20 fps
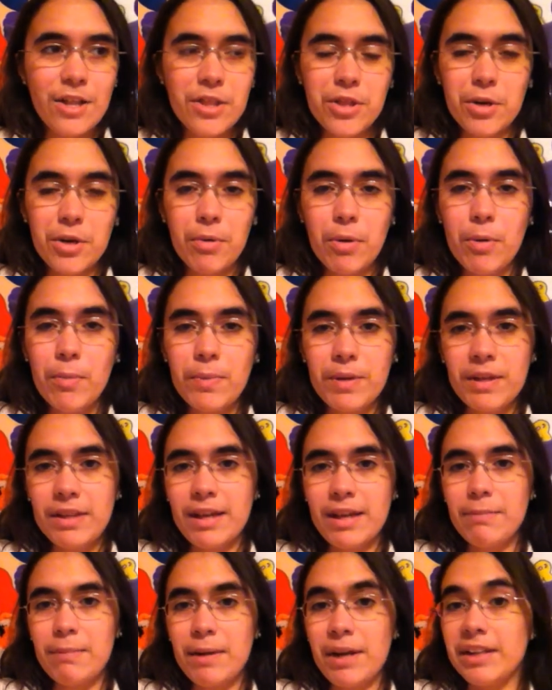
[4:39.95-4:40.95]
there won't be
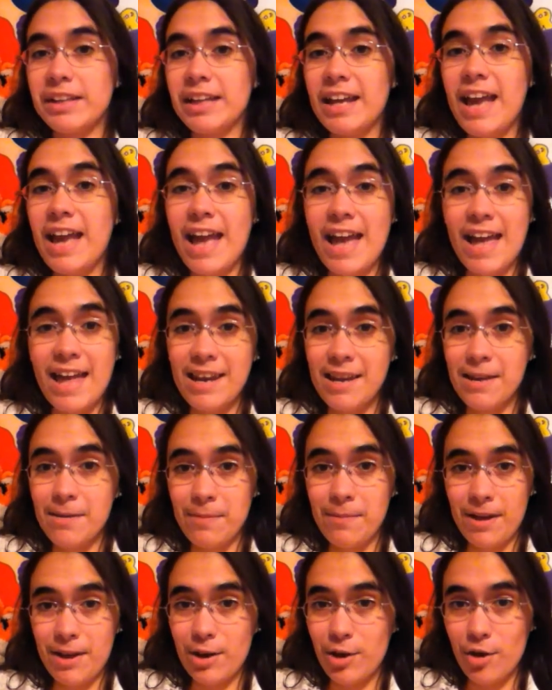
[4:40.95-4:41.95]
like barely
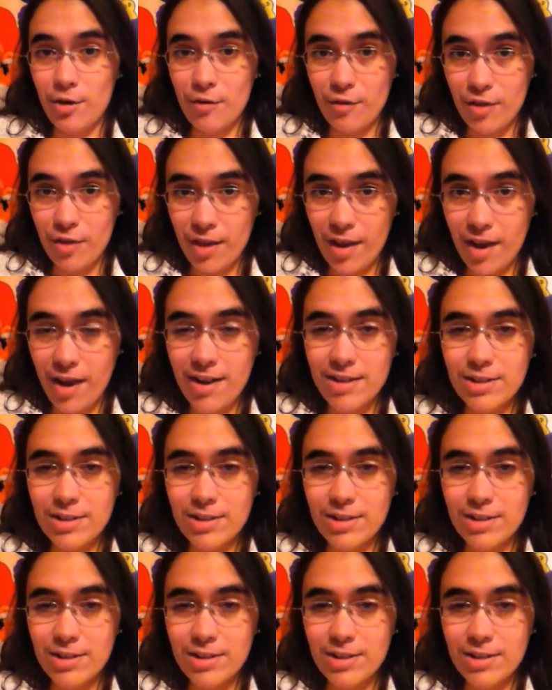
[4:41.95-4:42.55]
anybody over there.